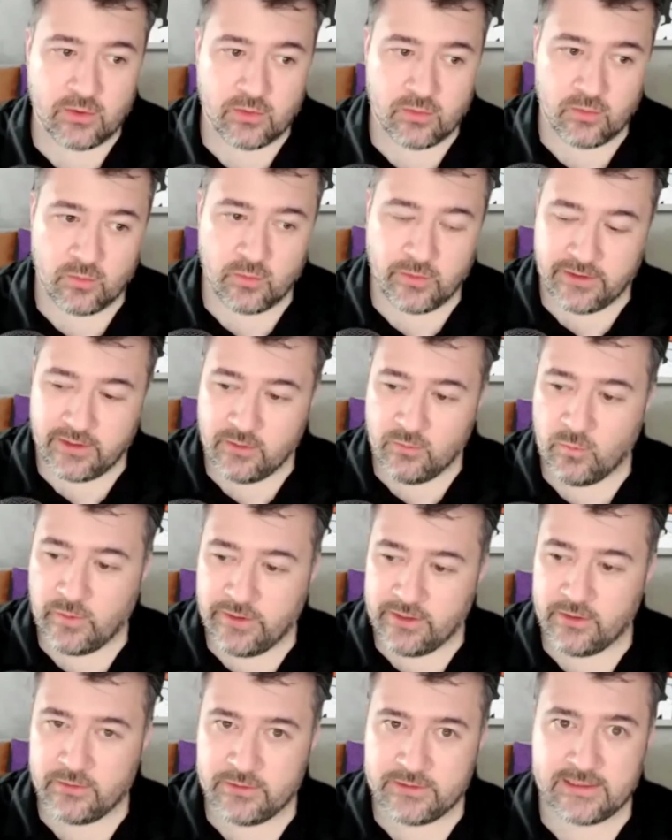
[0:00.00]
within
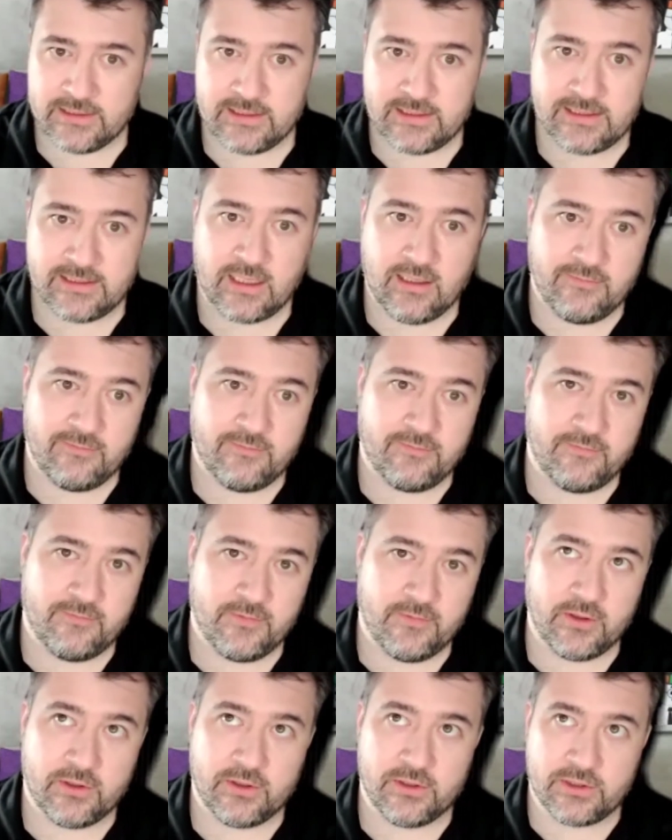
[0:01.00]
Windows itself,
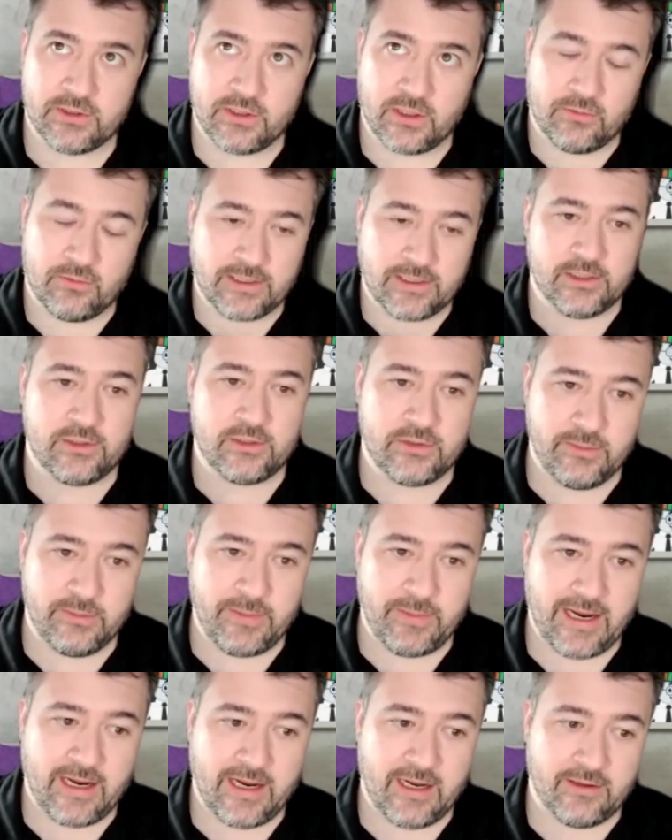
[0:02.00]
there's a registry
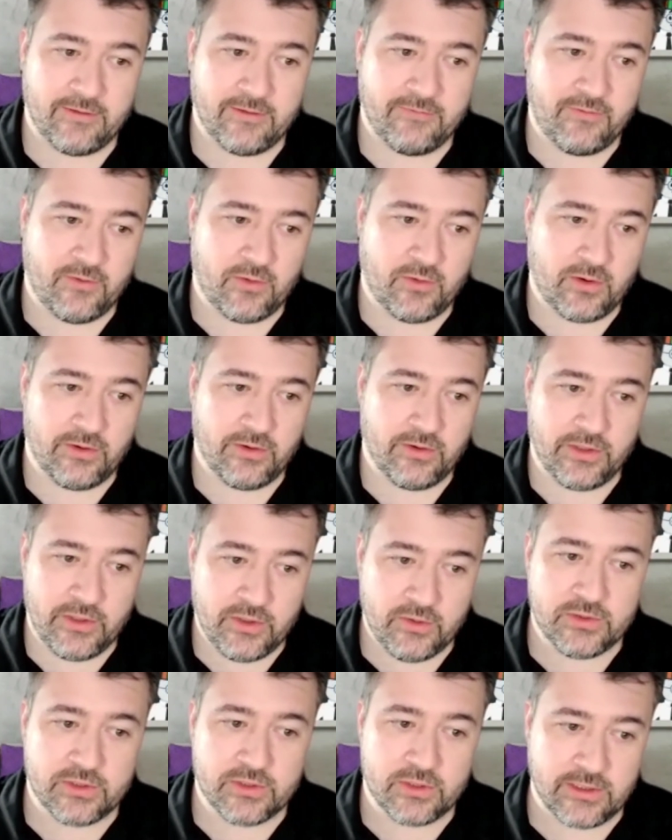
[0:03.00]
path for the
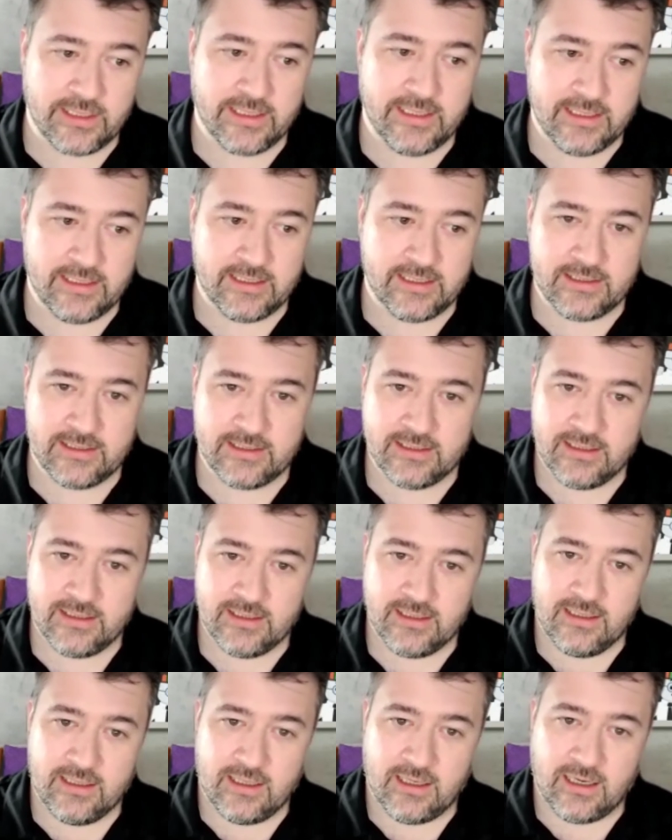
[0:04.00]
user init
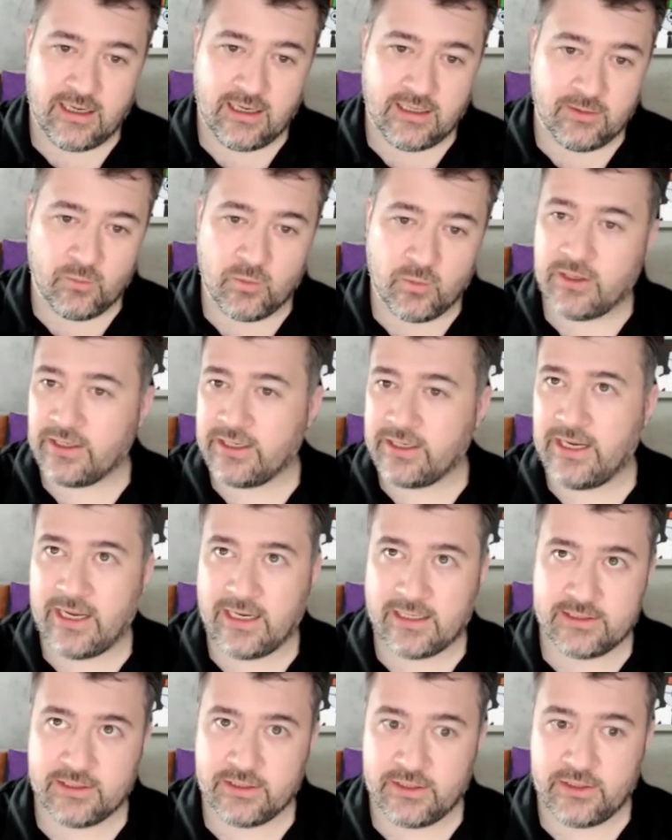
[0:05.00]
where it can
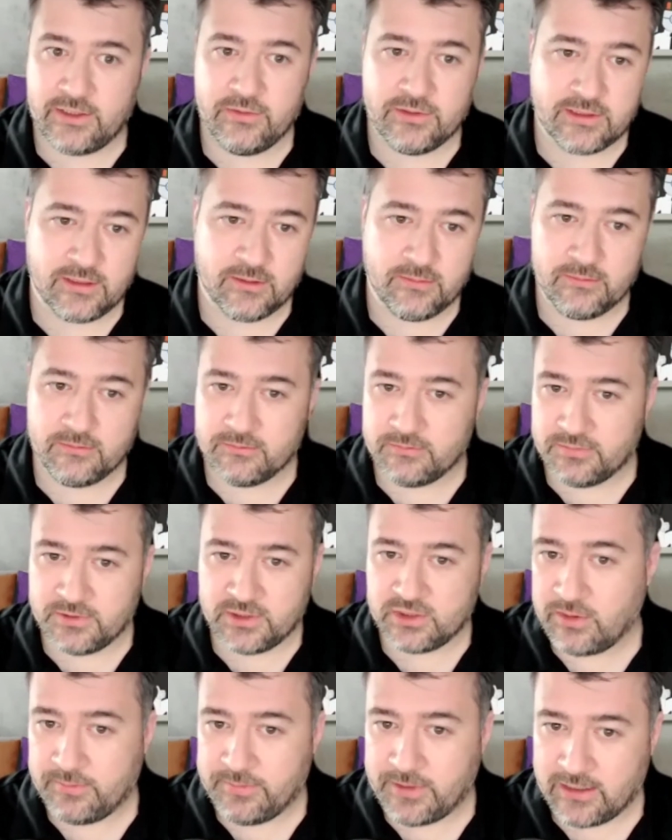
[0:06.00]
execute some
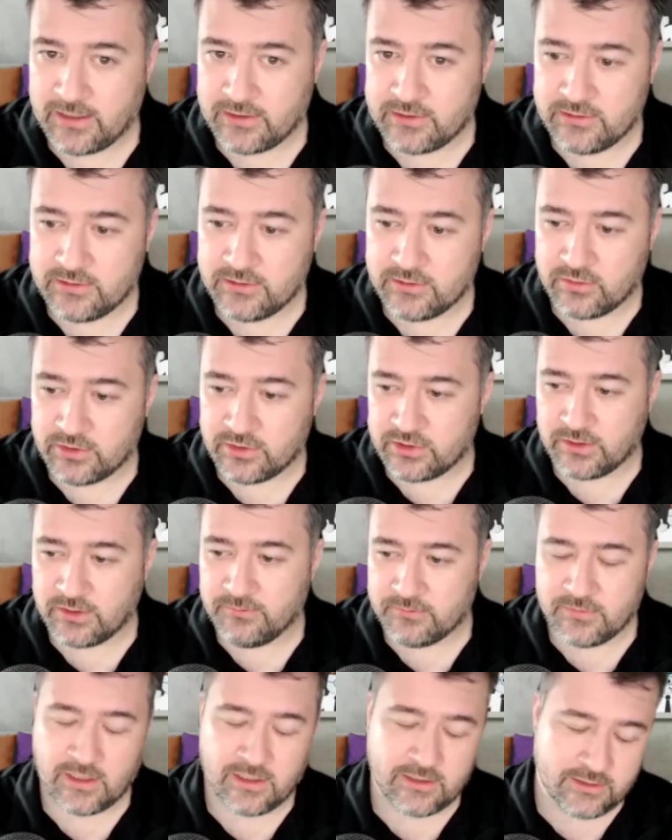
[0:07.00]
script actions, or
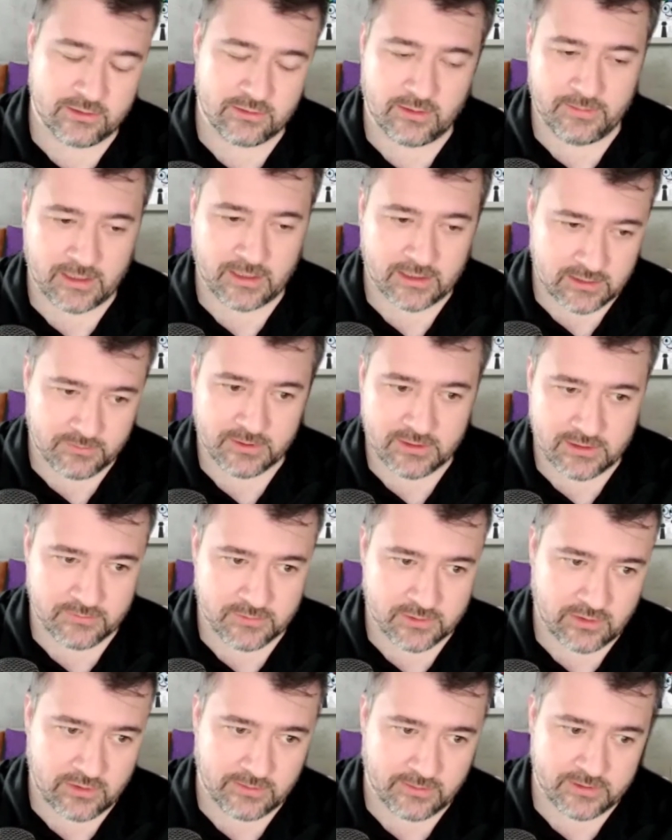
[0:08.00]
some, not script actions, but some
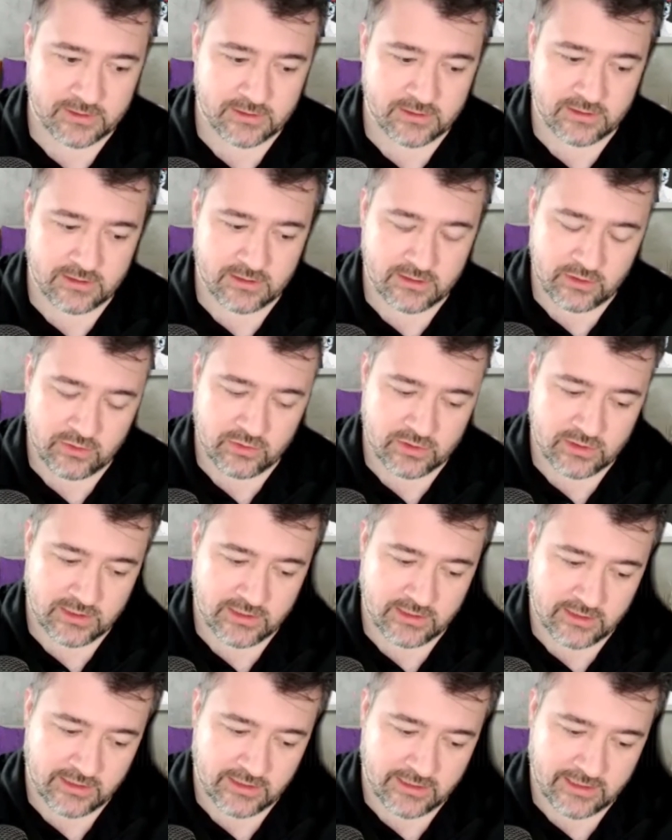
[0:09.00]
scripts. And
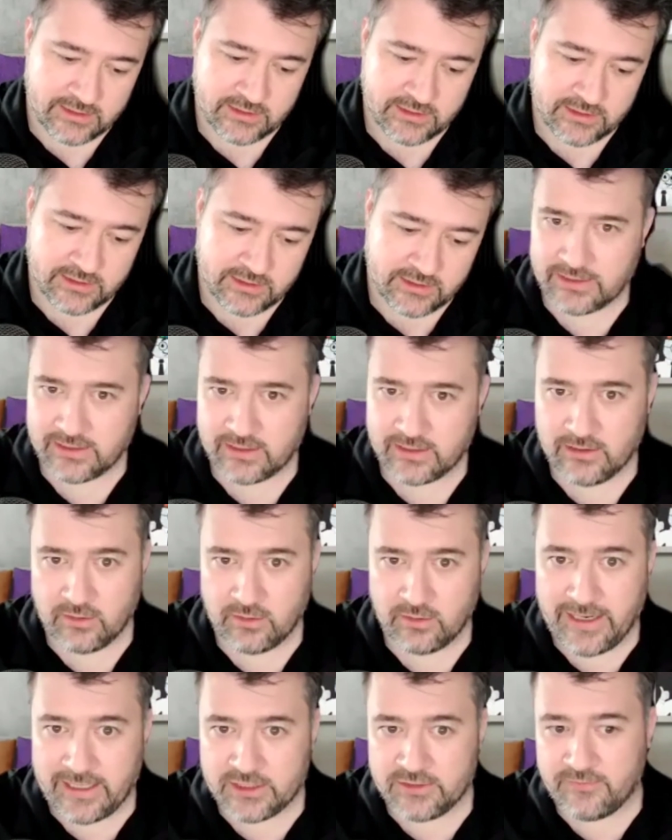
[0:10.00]
usually it executes like a little
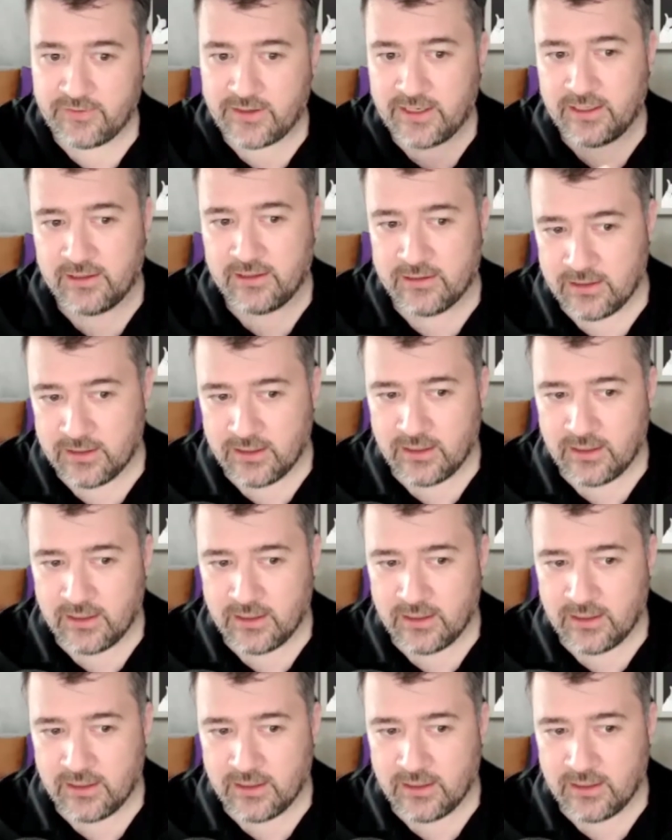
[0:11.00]
batch file,